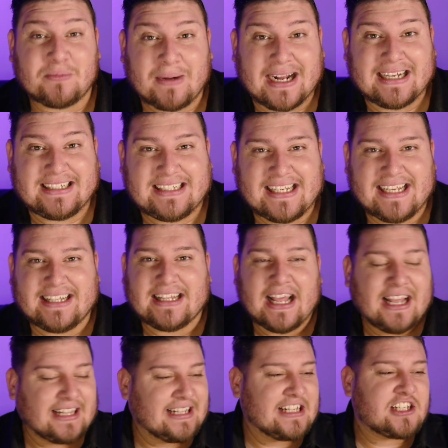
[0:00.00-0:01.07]
my teeth."
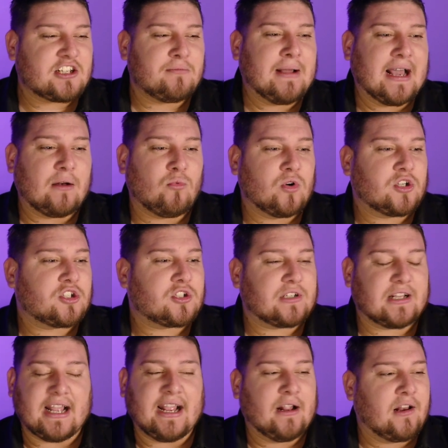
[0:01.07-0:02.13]
This man was
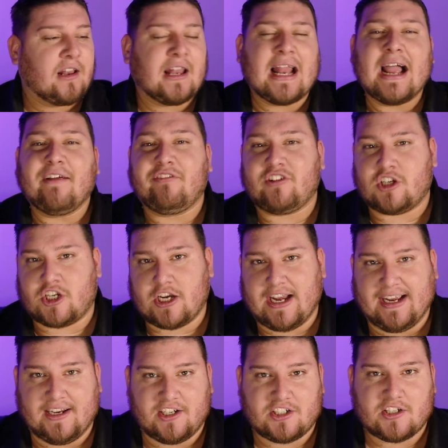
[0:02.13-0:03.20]
life
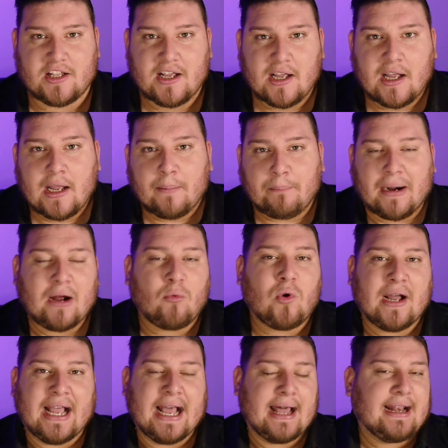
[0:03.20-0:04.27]
changed by
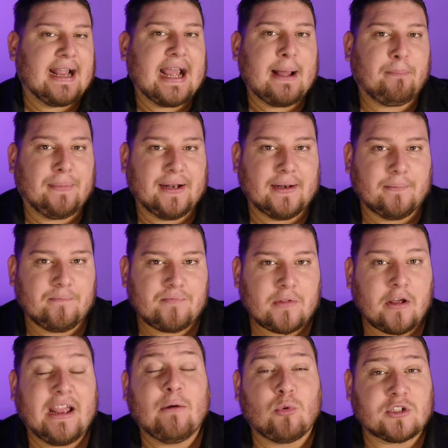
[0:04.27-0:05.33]
what had happened.
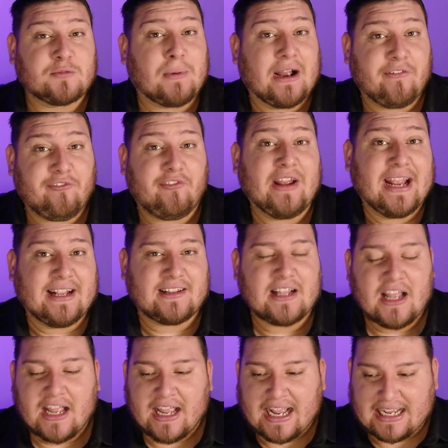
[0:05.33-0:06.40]
It was by faith
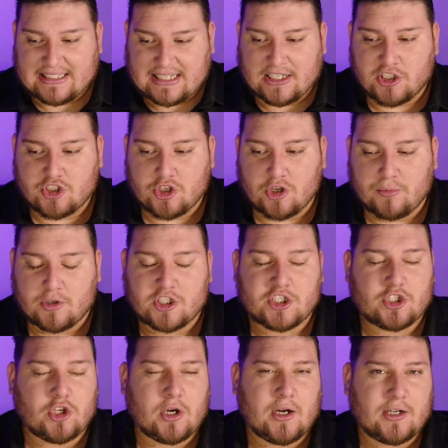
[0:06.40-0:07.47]
as I
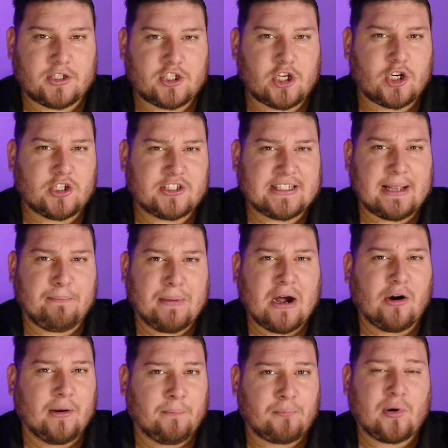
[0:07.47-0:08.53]
took a step
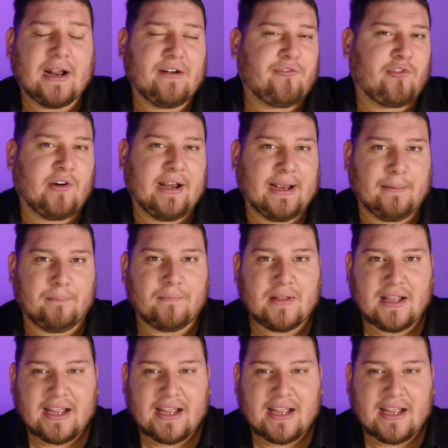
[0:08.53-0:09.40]
out and prayed for him.